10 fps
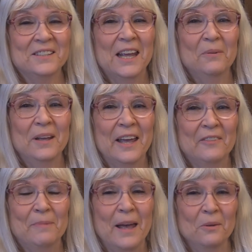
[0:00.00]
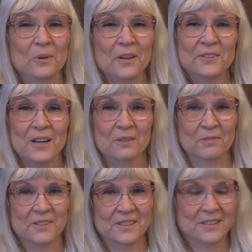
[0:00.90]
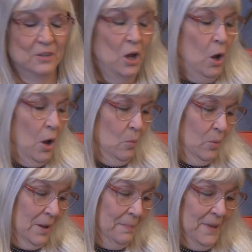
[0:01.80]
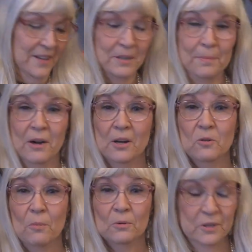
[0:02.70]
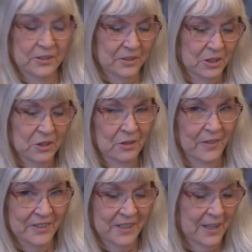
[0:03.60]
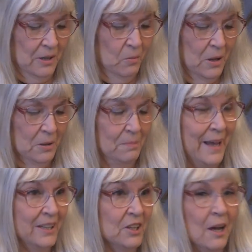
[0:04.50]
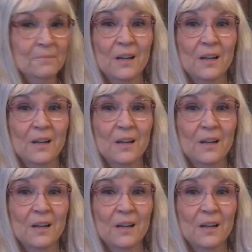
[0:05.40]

Today we have back with us our resident well, he's a paranormal researcher investigator. Welcome back, Tom